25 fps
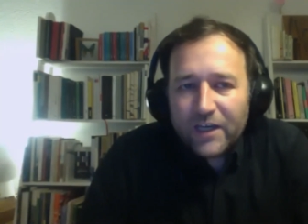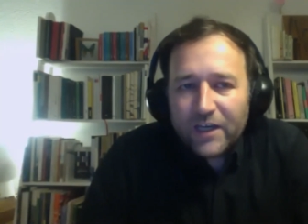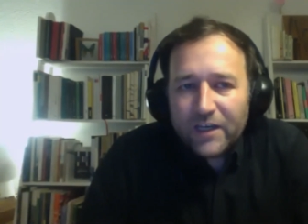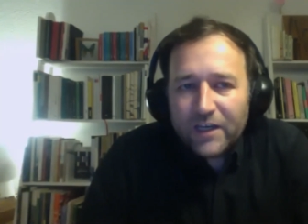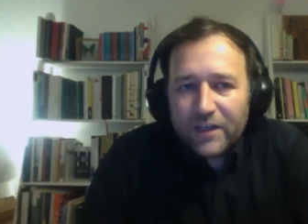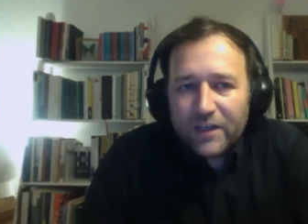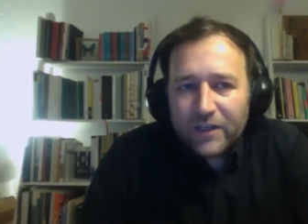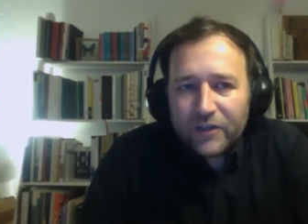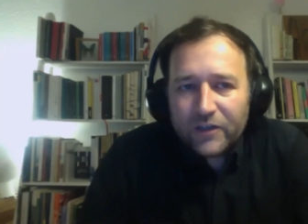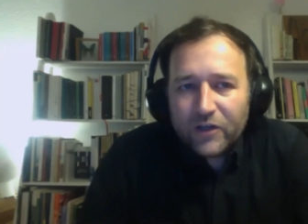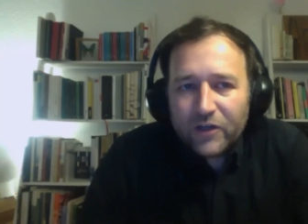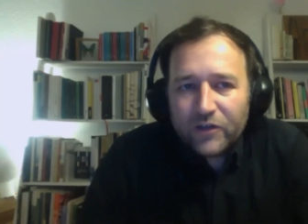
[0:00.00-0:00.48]

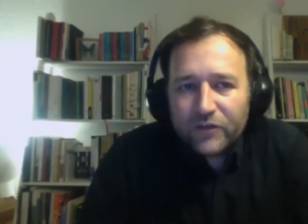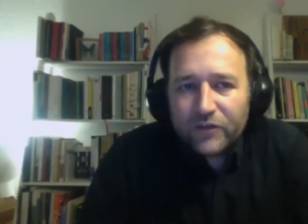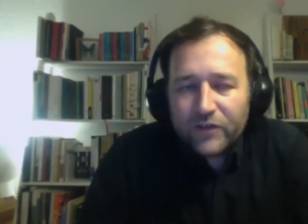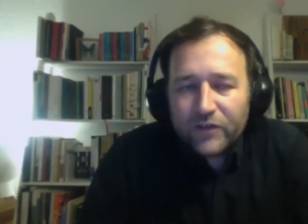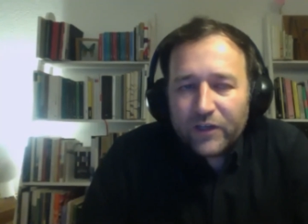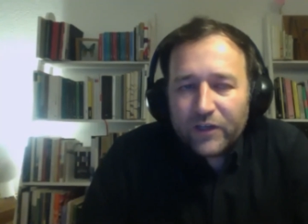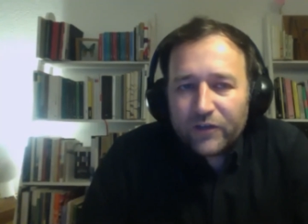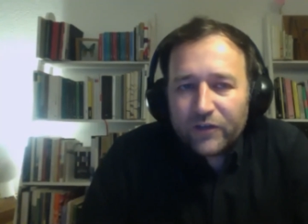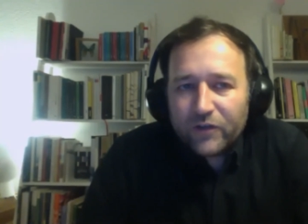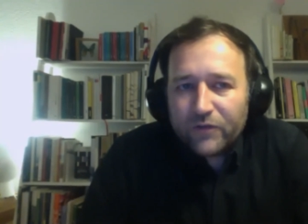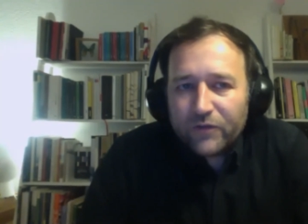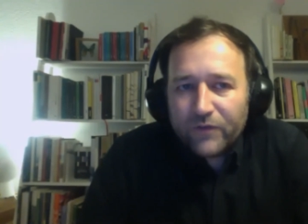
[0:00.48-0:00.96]
in the
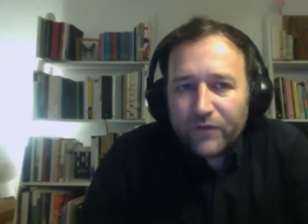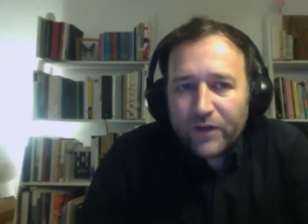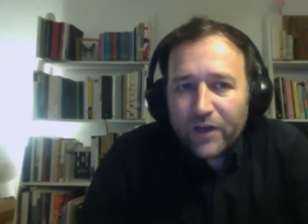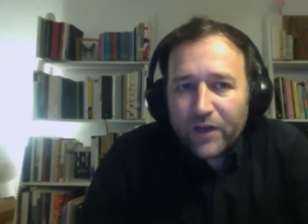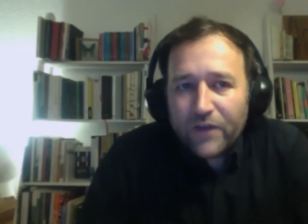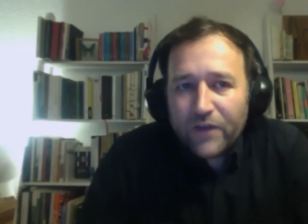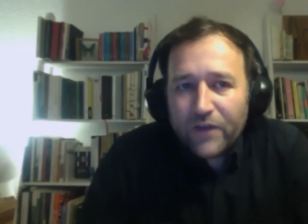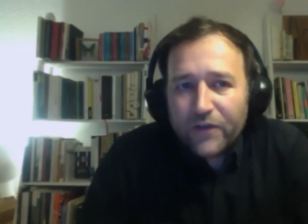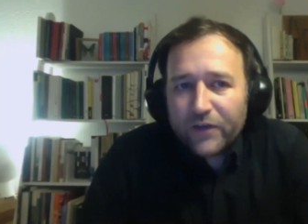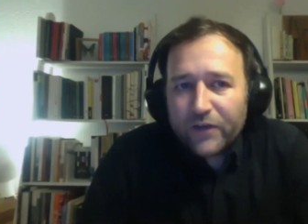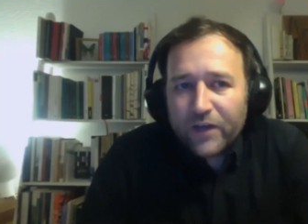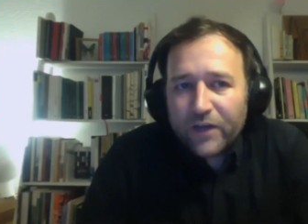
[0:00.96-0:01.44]
context of
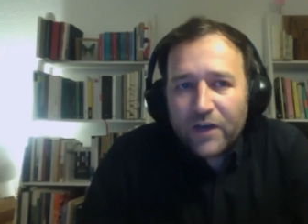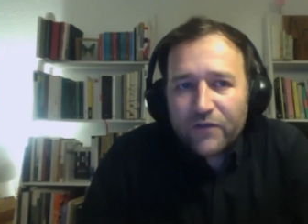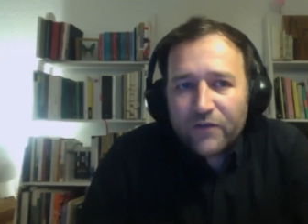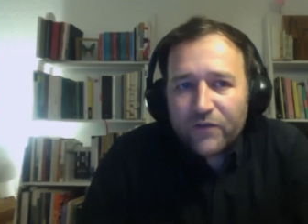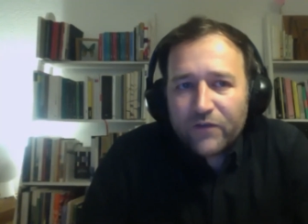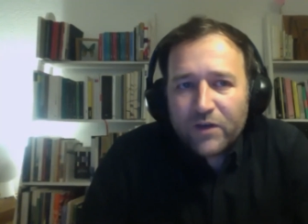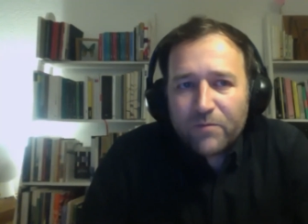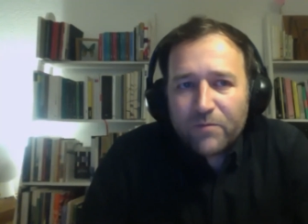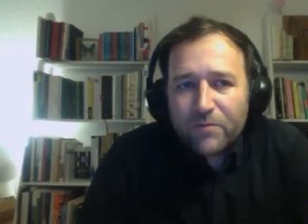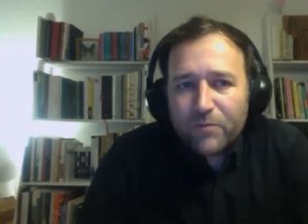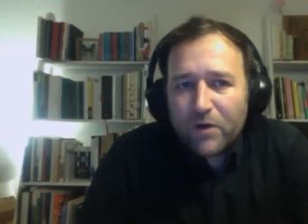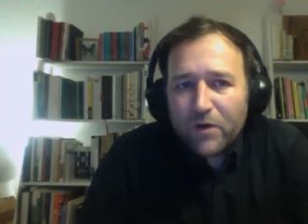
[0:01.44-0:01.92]
another
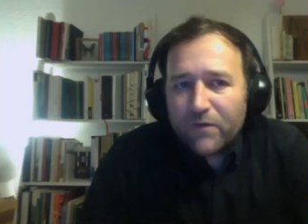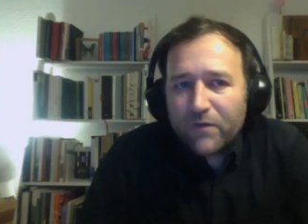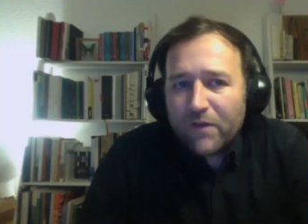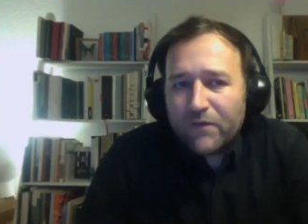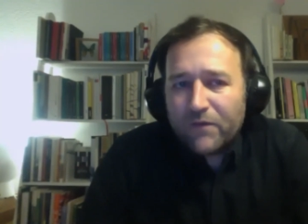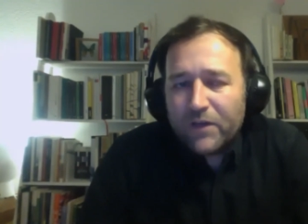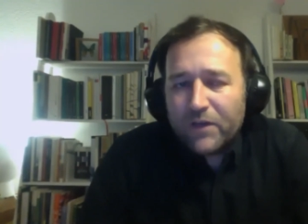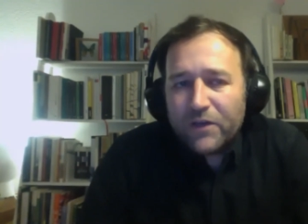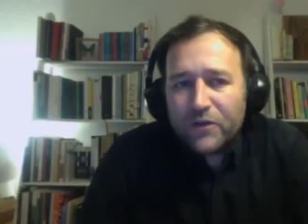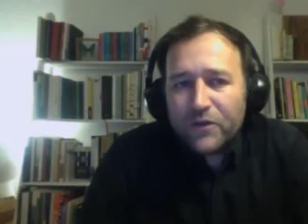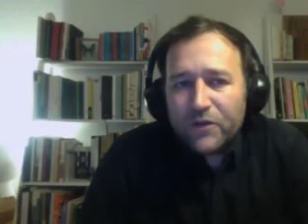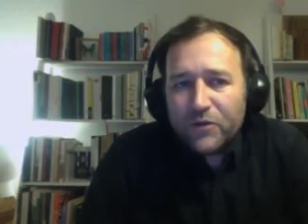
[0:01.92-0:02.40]
country,
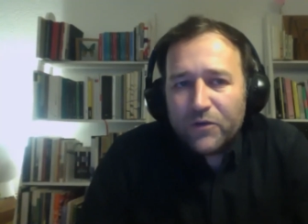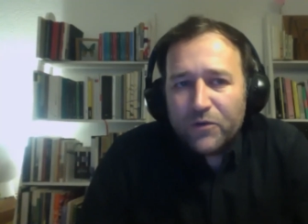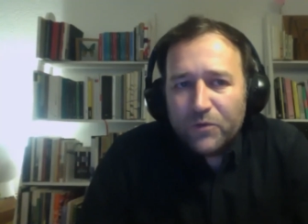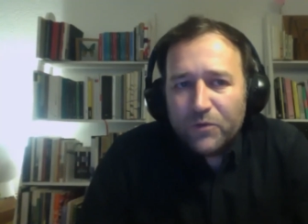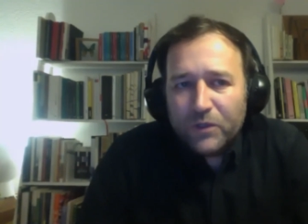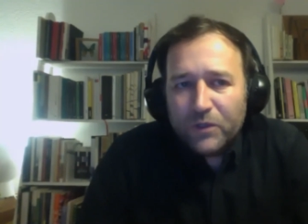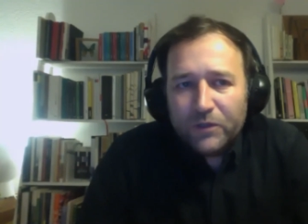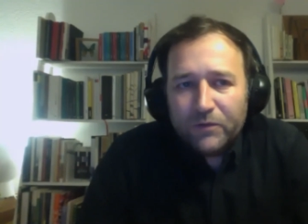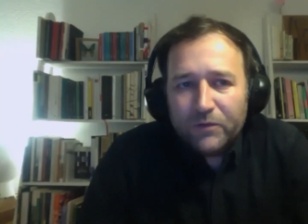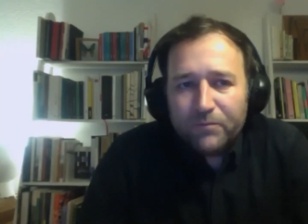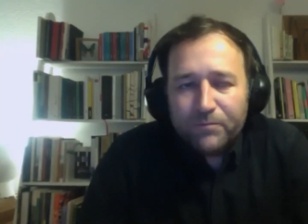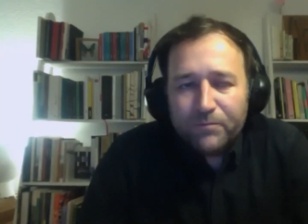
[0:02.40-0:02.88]
probably you
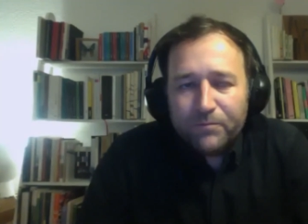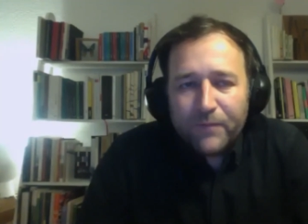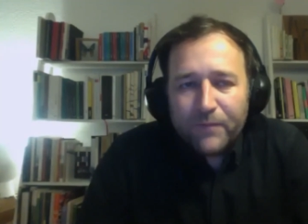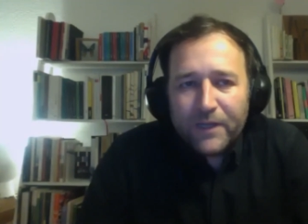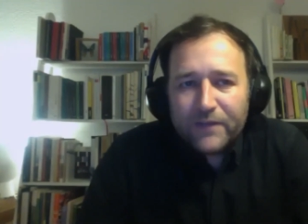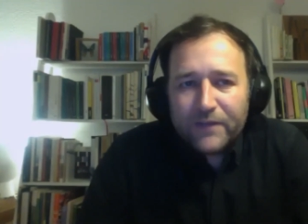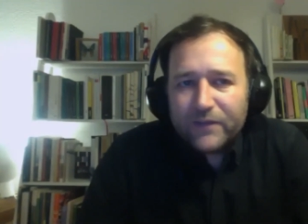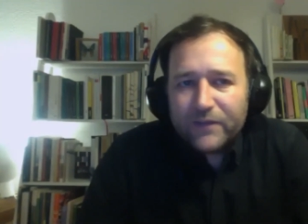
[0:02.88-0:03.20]
will meet